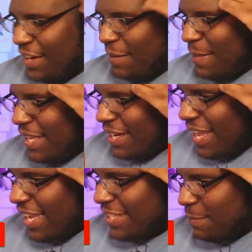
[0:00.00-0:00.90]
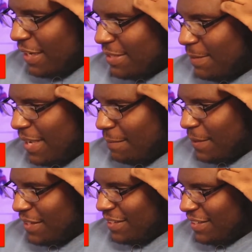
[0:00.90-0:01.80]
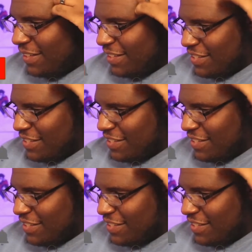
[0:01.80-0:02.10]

know, man. Xbox, in my opinion,